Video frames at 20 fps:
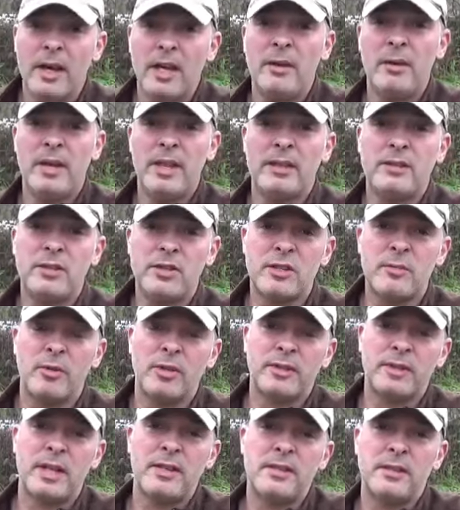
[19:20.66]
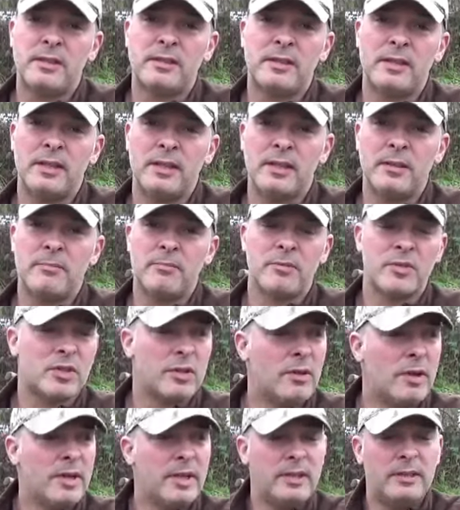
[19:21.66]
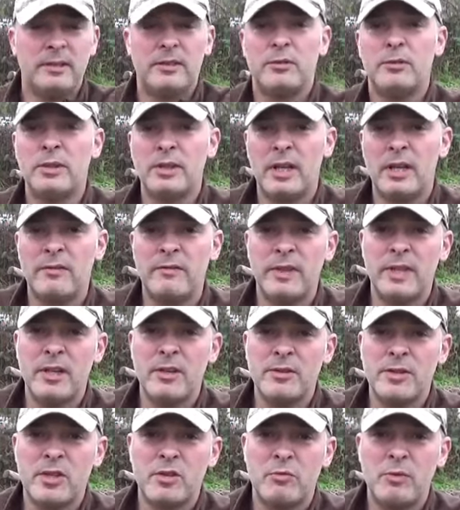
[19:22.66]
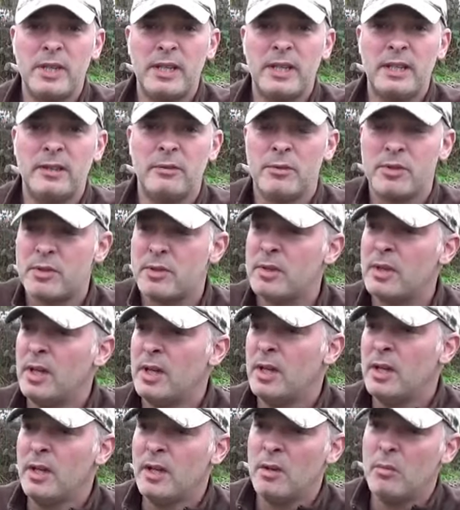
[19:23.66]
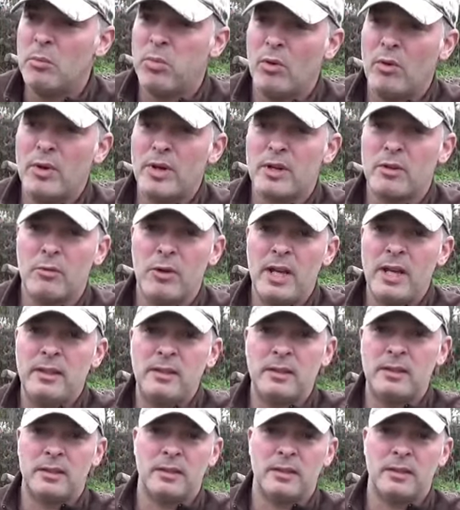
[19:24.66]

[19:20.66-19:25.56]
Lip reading: Anyway, that just about does it. Sorry I didn't do a lot of videos this weekend. It was pouring rain.